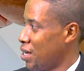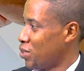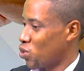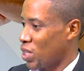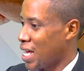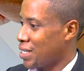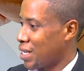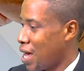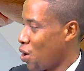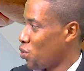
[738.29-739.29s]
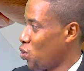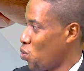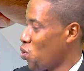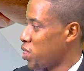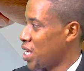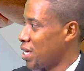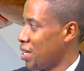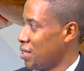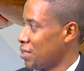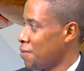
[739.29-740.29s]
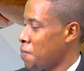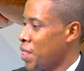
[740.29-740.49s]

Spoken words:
So that's how the whole thing is.